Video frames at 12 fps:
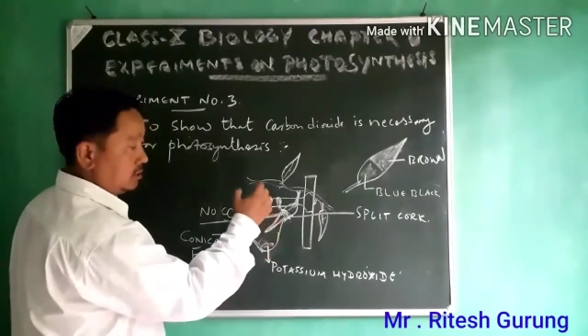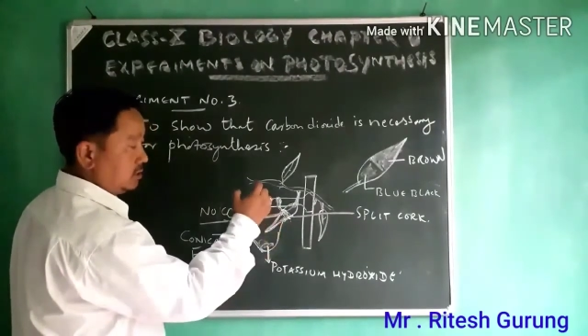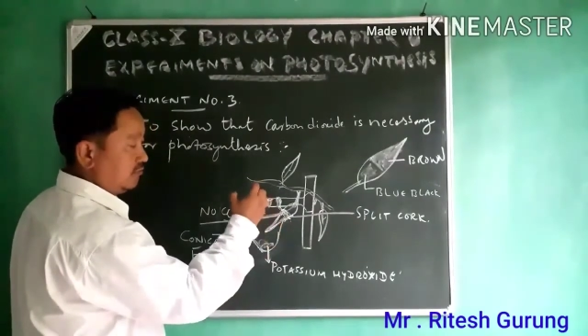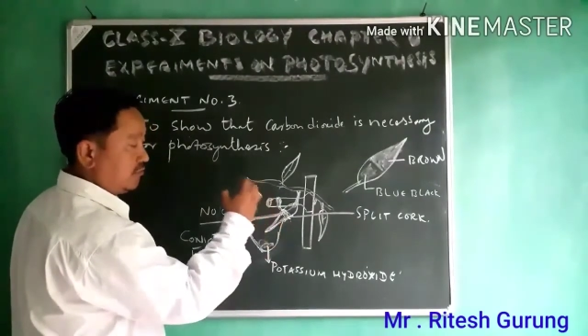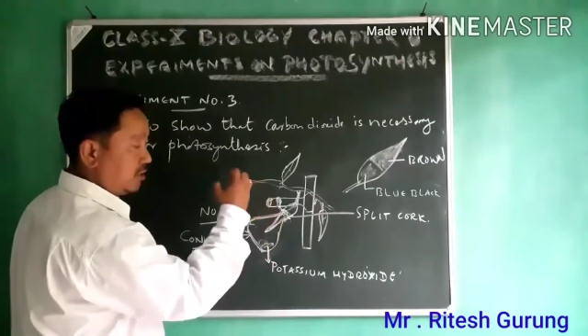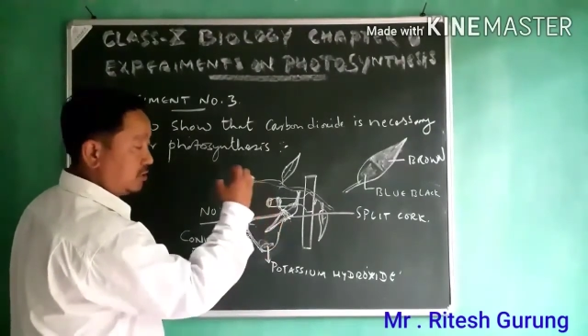
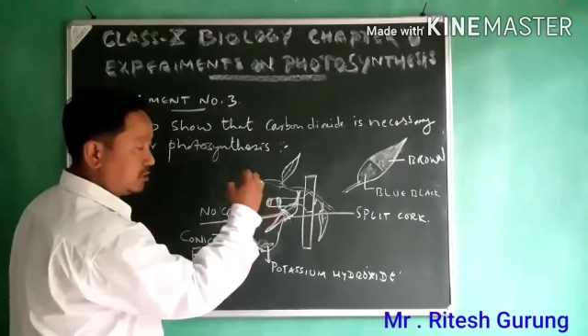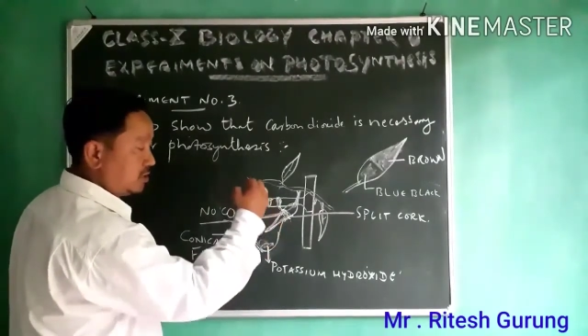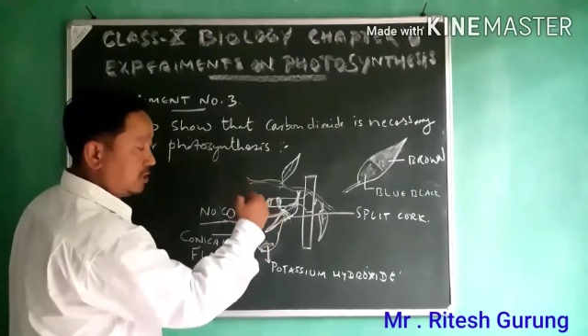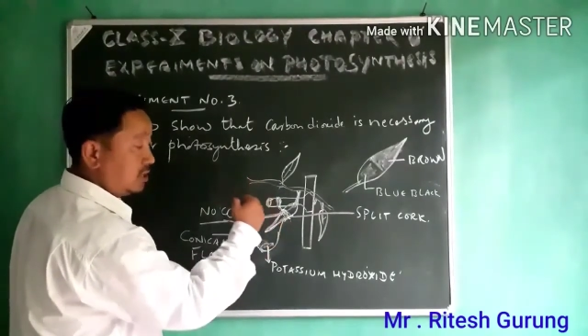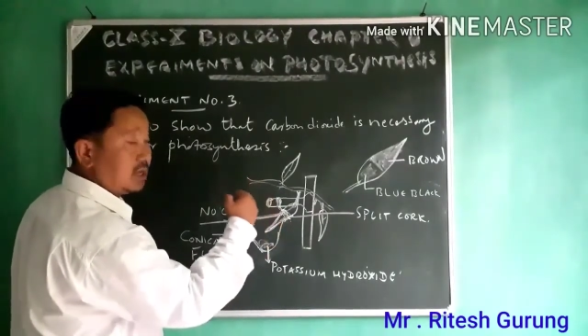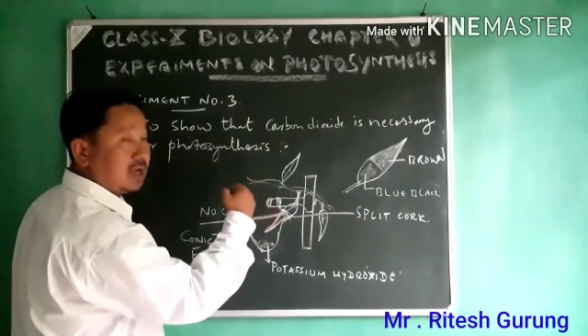the
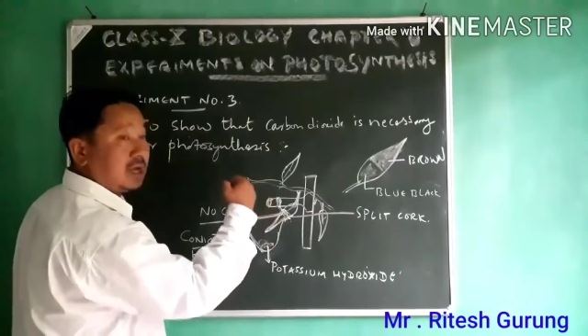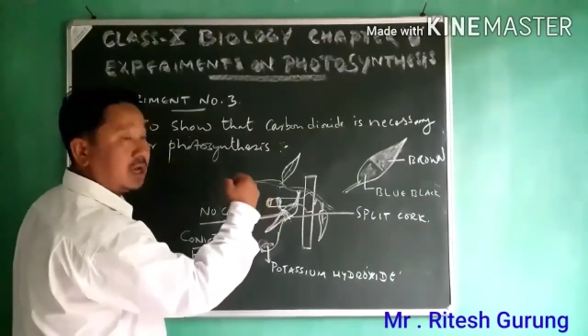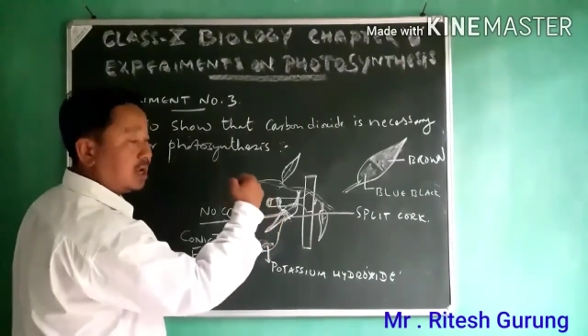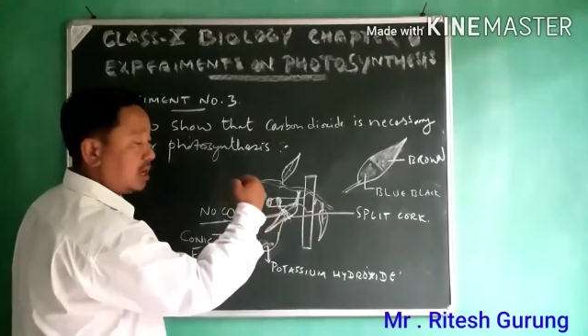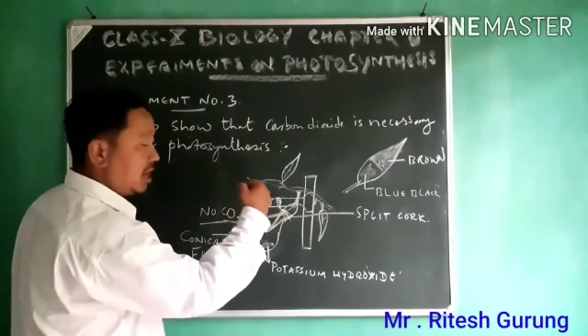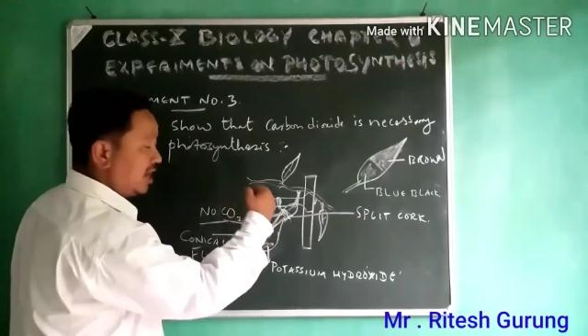frontal
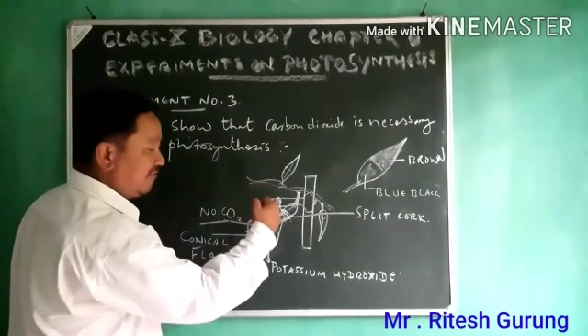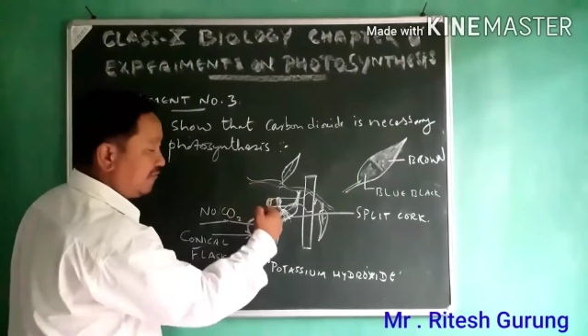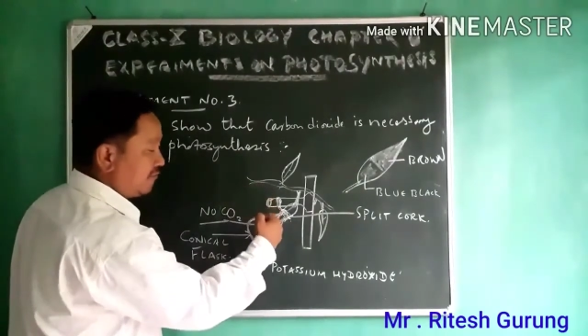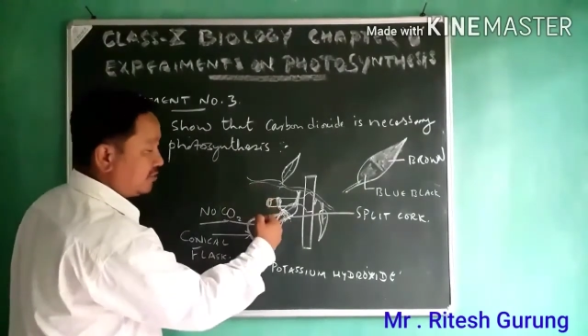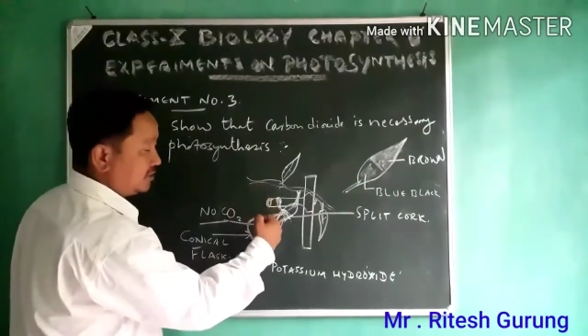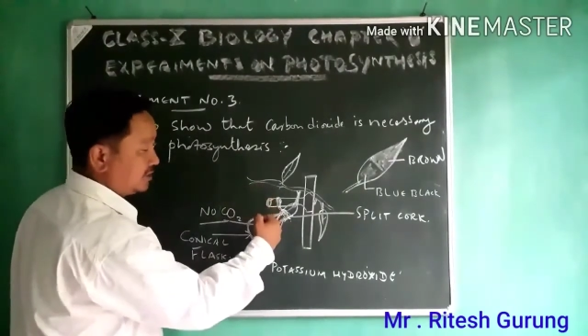
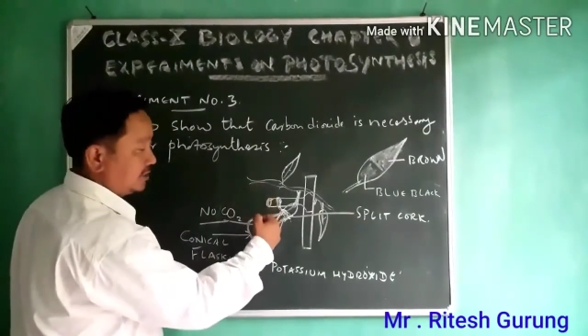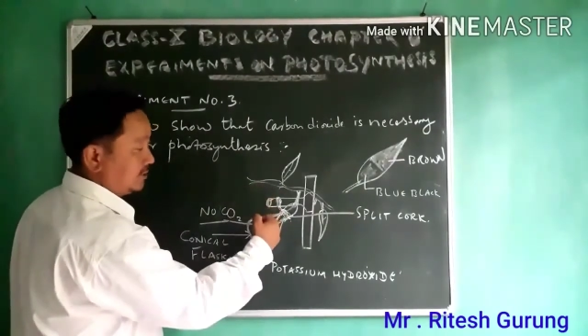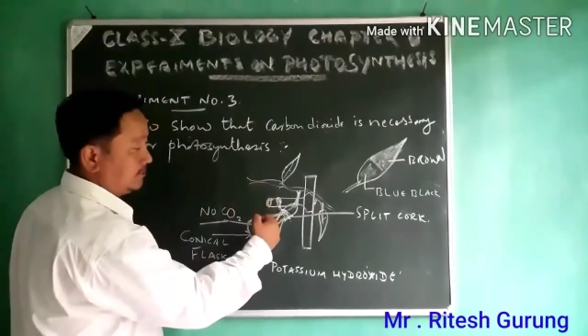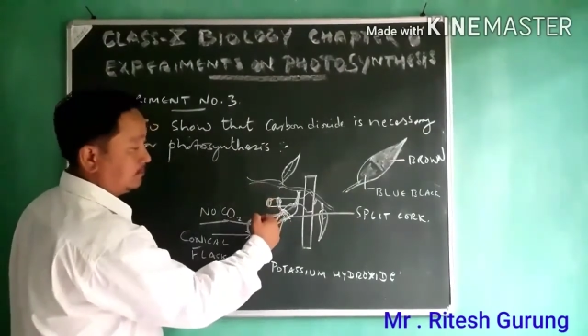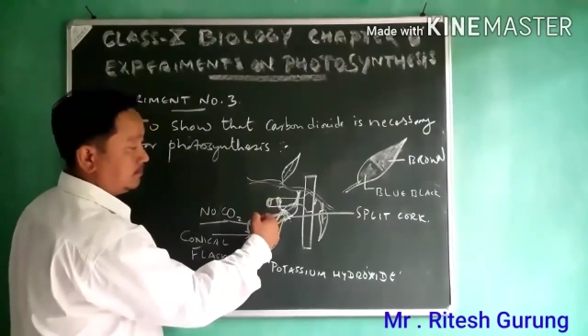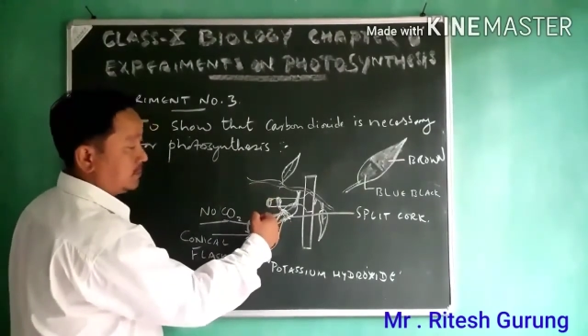half
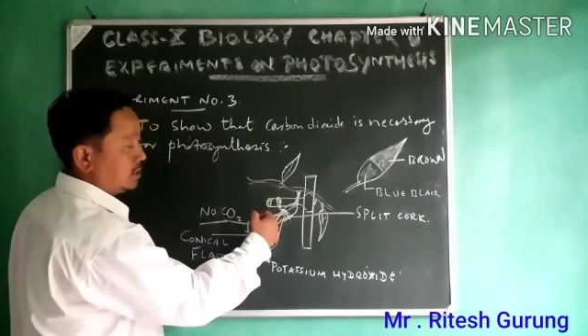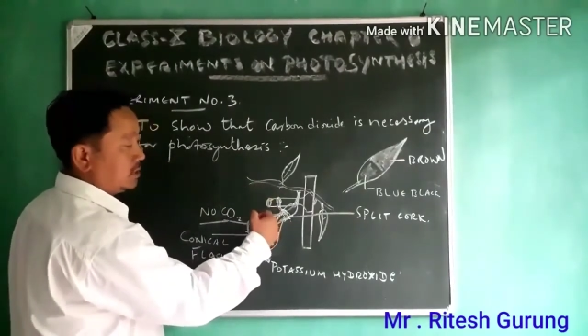portion